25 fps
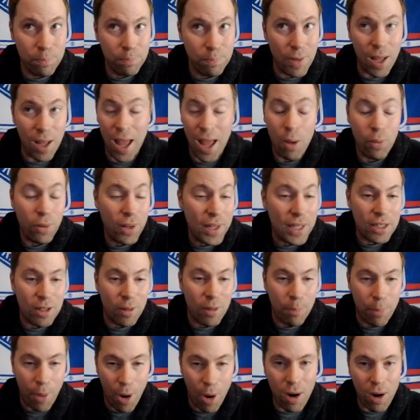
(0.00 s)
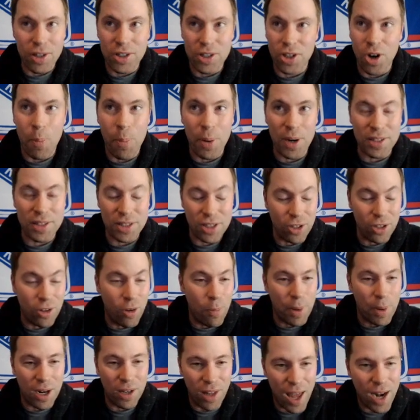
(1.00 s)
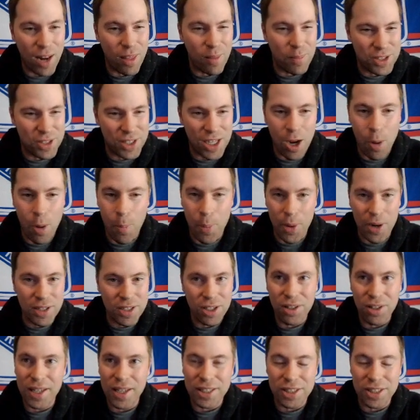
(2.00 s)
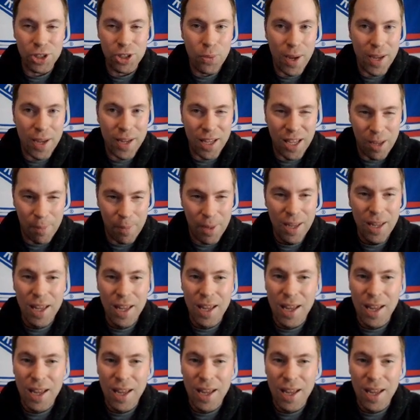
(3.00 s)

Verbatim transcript: how late your bar is open until, but a lot of them stay open until like two a m,